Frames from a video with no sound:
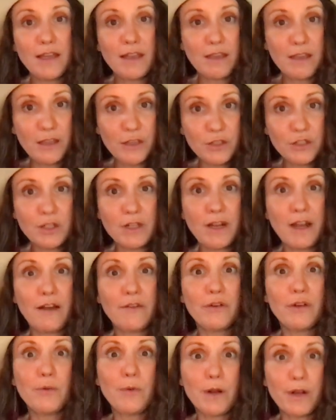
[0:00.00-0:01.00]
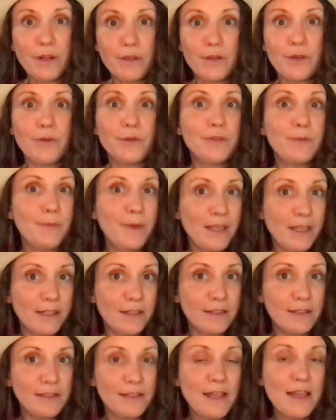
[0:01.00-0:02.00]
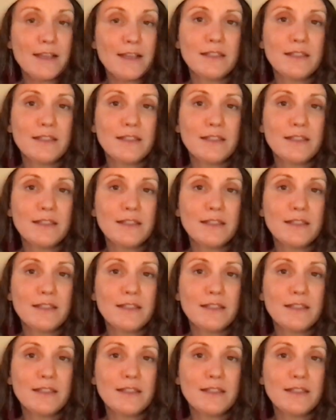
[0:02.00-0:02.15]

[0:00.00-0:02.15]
each and every one of those beans.